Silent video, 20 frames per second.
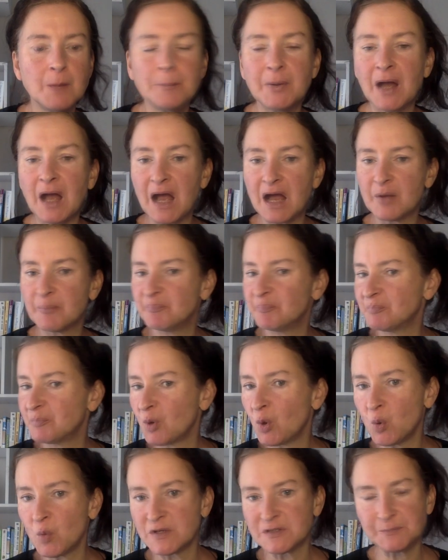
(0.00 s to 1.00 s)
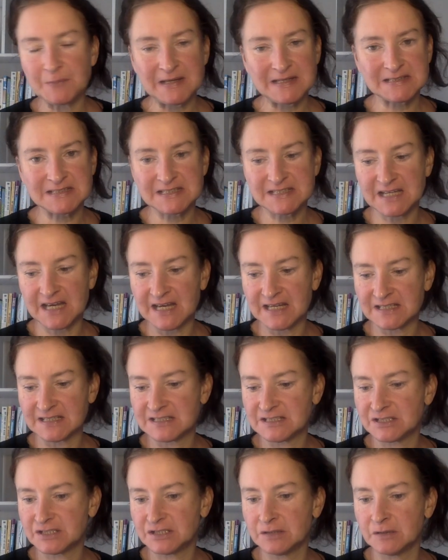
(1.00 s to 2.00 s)
But always best to
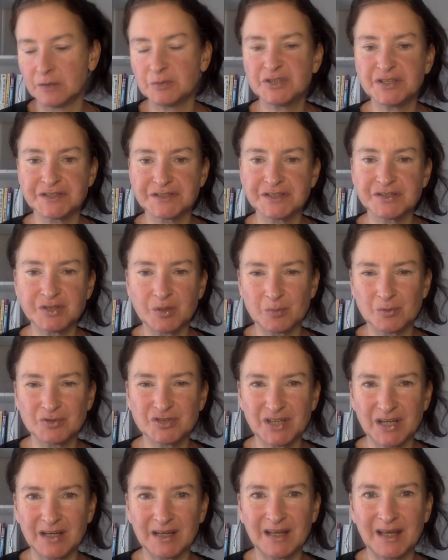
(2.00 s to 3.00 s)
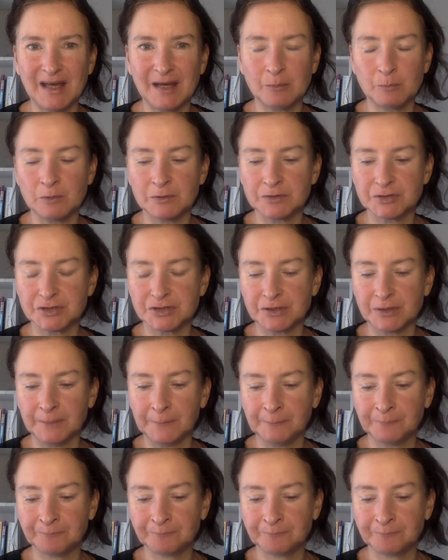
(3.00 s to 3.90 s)
test, just to double check how much, how